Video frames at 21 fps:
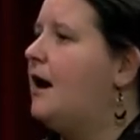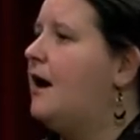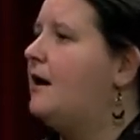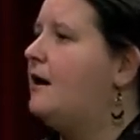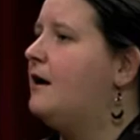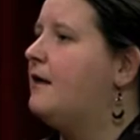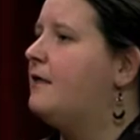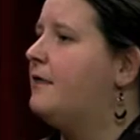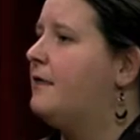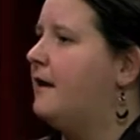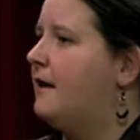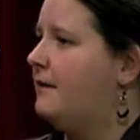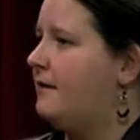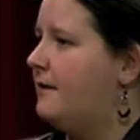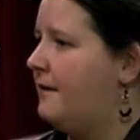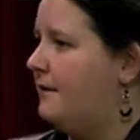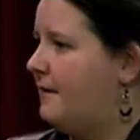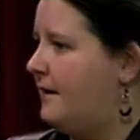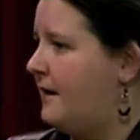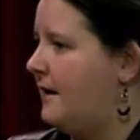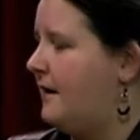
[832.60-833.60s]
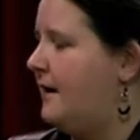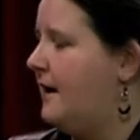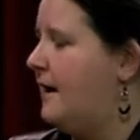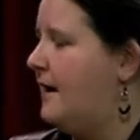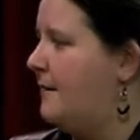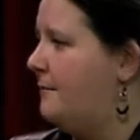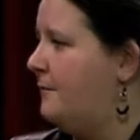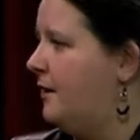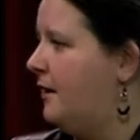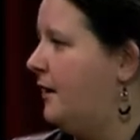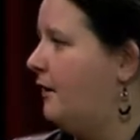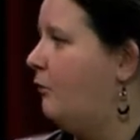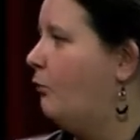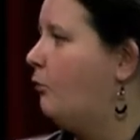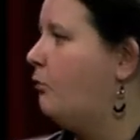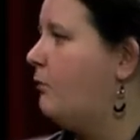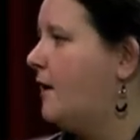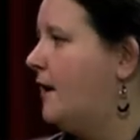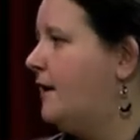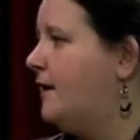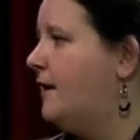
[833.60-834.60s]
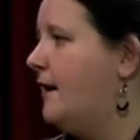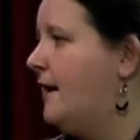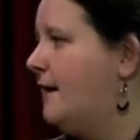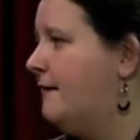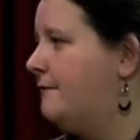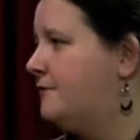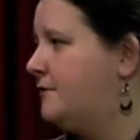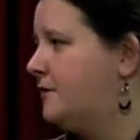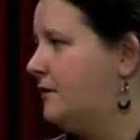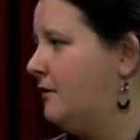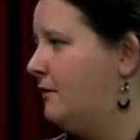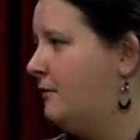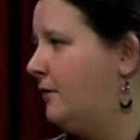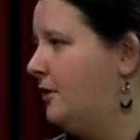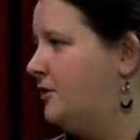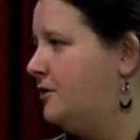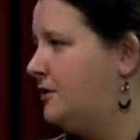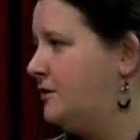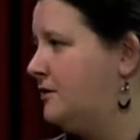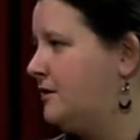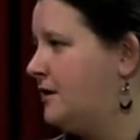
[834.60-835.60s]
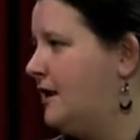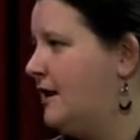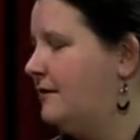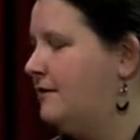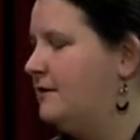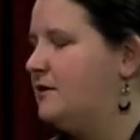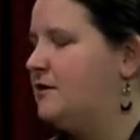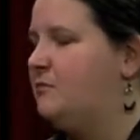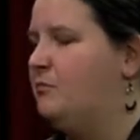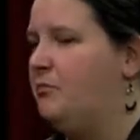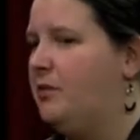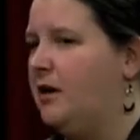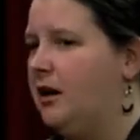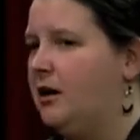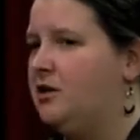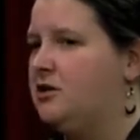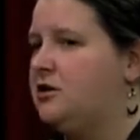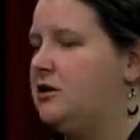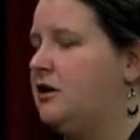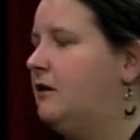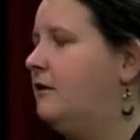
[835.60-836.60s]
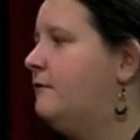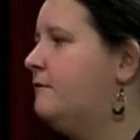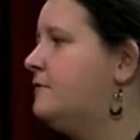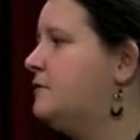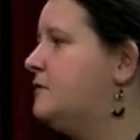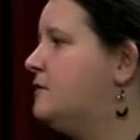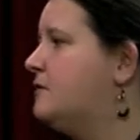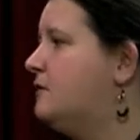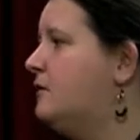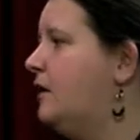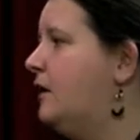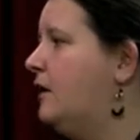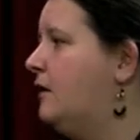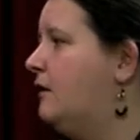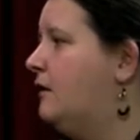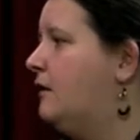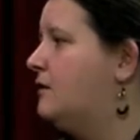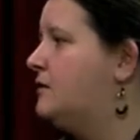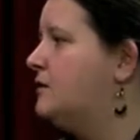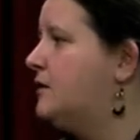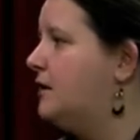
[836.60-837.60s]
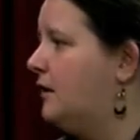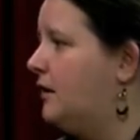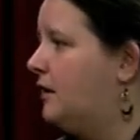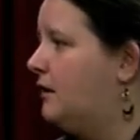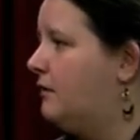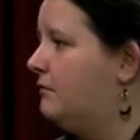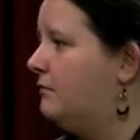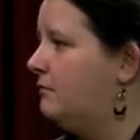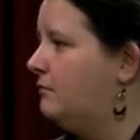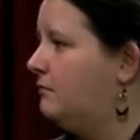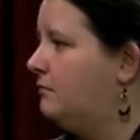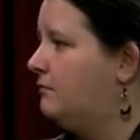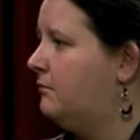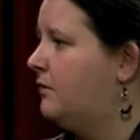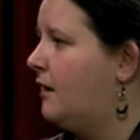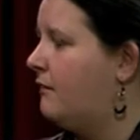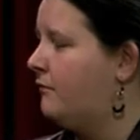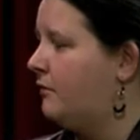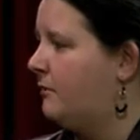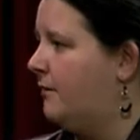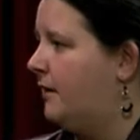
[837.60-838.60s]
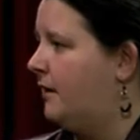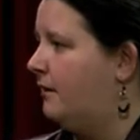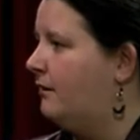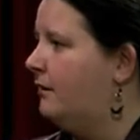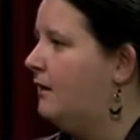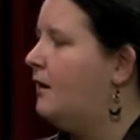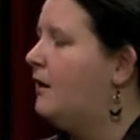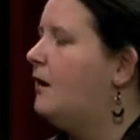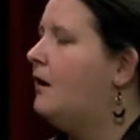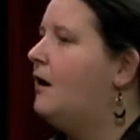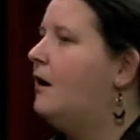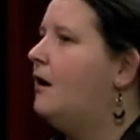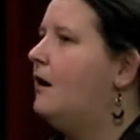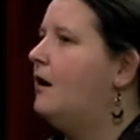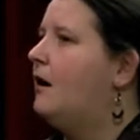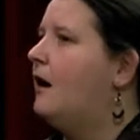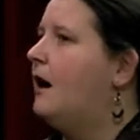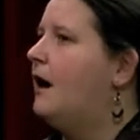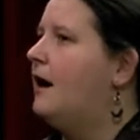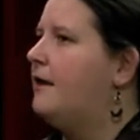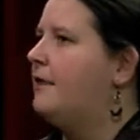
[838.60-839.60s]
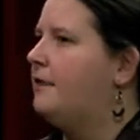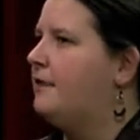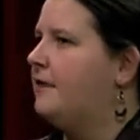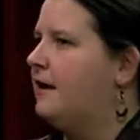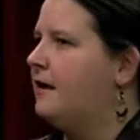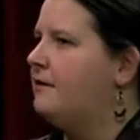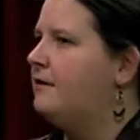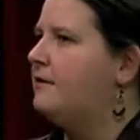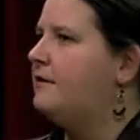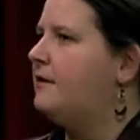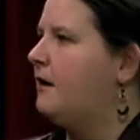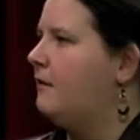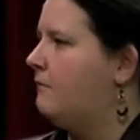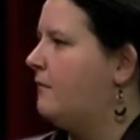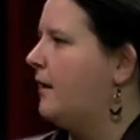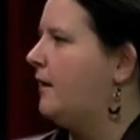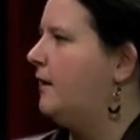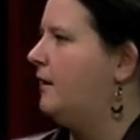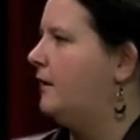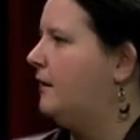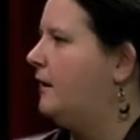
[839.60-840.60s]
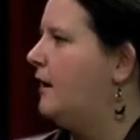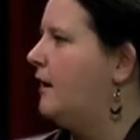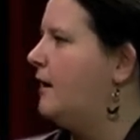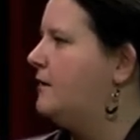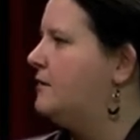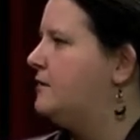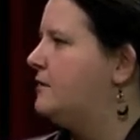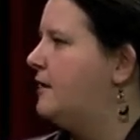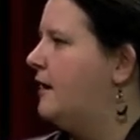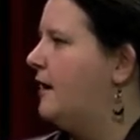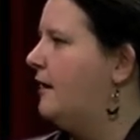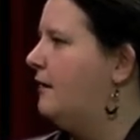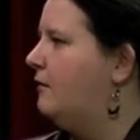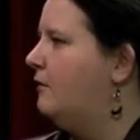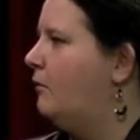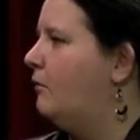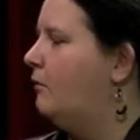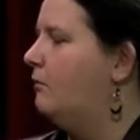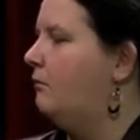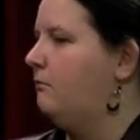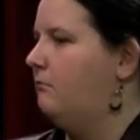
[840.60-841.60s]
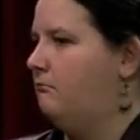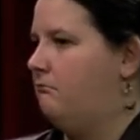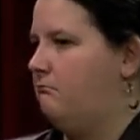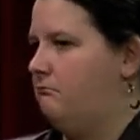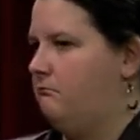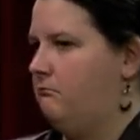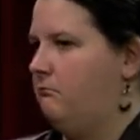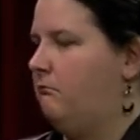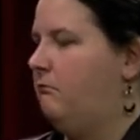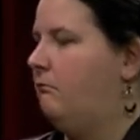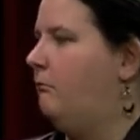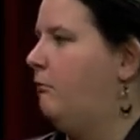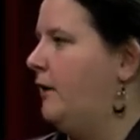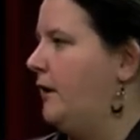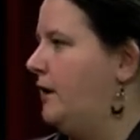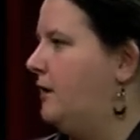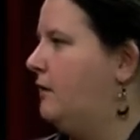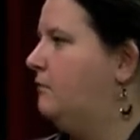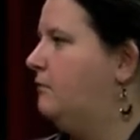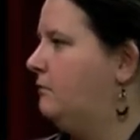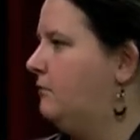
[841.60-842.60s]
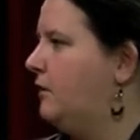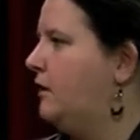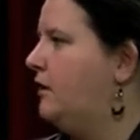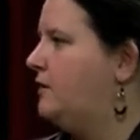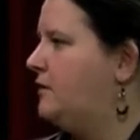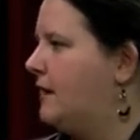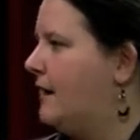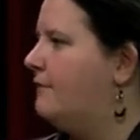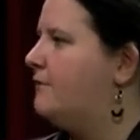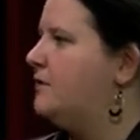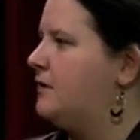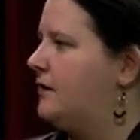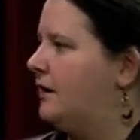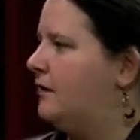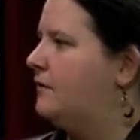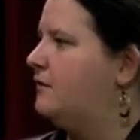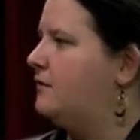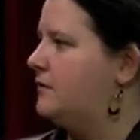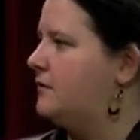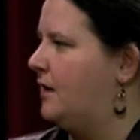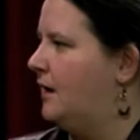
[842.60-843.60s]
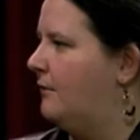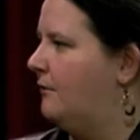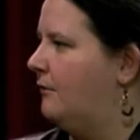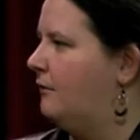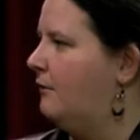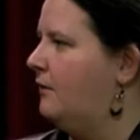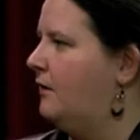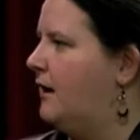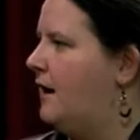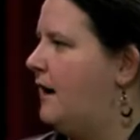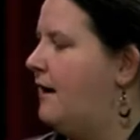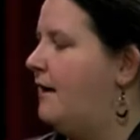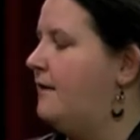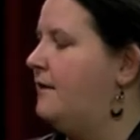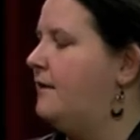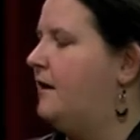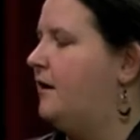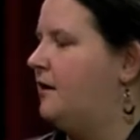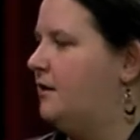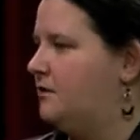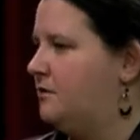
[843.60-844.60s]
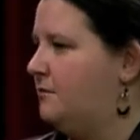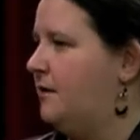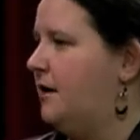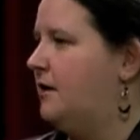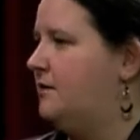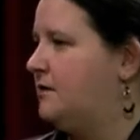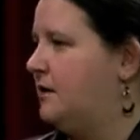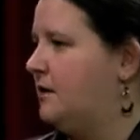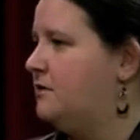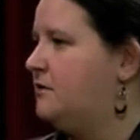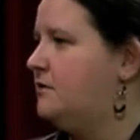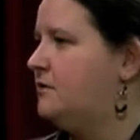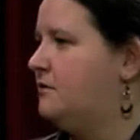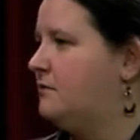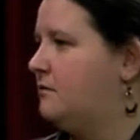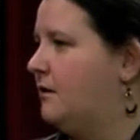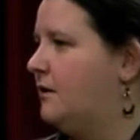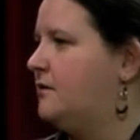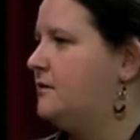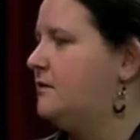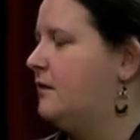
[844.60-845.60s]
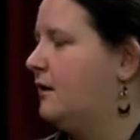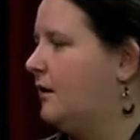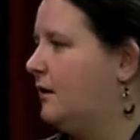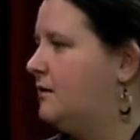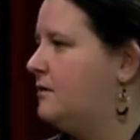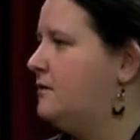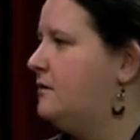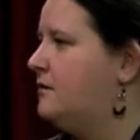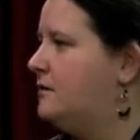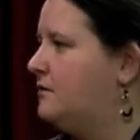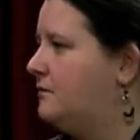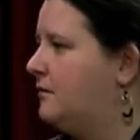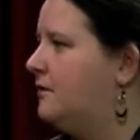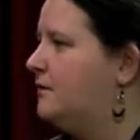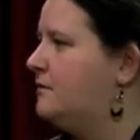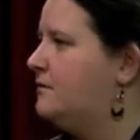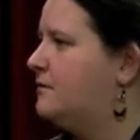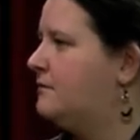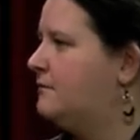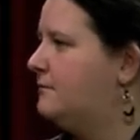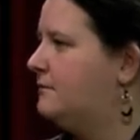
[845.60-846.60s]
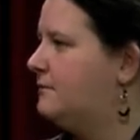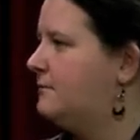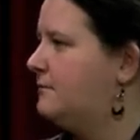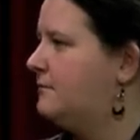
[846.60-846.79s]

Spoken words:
And I think that that happening right after we just had this big shift in our city government, I think that they recognize that we need to have a seat table and they need to pay attention to us and our constituents.